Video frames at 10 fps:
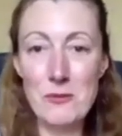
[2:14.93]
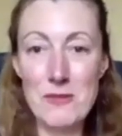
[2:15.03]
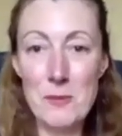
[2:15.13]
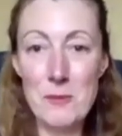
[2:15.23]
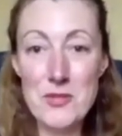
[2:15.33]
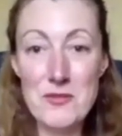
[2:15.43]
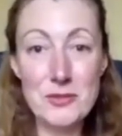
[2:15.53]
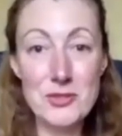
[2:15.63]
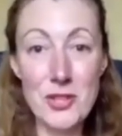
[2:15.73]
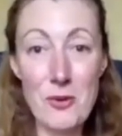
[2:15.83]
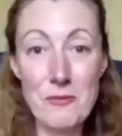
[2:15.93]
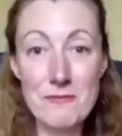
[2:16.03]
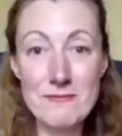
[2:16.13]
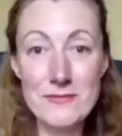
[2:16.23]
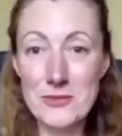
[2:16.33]
a beautiful stone,
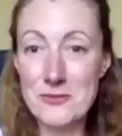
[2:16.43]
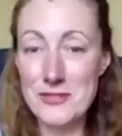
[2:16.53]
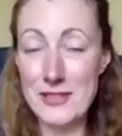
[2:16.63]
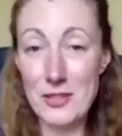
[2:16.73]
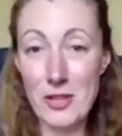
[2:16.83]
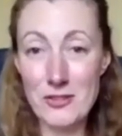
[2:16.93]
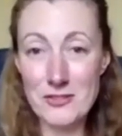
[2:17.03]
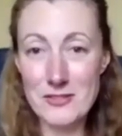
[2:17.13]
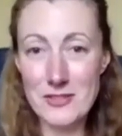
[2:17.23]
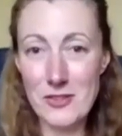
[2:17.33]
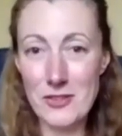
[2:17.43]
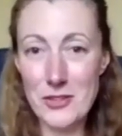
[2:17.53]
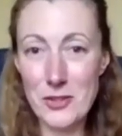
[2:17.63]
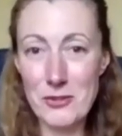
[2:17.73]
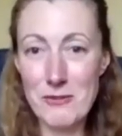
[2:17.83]
something that caught
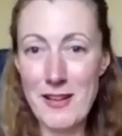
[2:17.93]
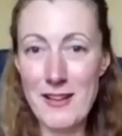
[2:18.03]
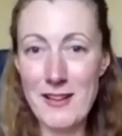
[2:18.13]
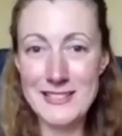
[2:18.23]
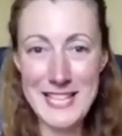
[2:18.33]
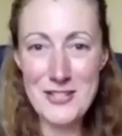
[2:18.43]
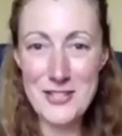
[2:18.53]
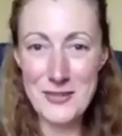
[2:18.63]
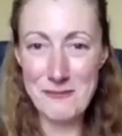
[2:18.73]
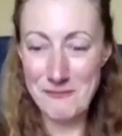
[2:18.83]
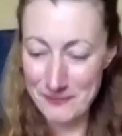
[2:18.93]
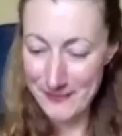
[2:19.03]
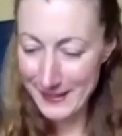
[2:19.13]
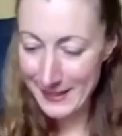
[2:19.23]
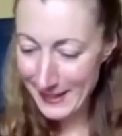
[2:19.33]
your attention.
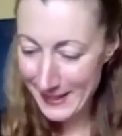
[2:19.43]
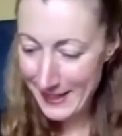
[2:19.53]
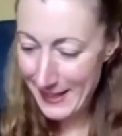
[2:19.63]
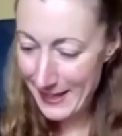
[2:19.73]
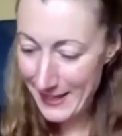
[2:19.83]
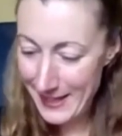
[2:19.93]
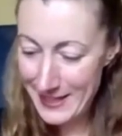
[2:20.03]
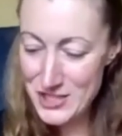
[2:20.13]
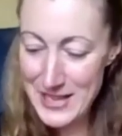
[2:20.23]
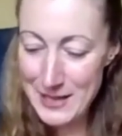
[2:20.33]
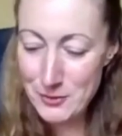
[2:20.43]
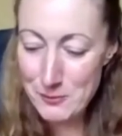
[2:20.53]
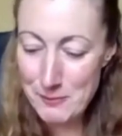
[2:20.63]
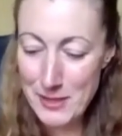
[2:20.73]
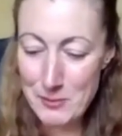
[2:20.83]
A shell,
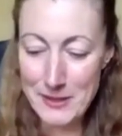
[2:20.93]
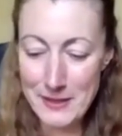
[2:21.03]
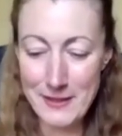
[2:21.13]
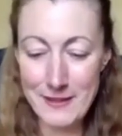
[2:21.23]
maybe.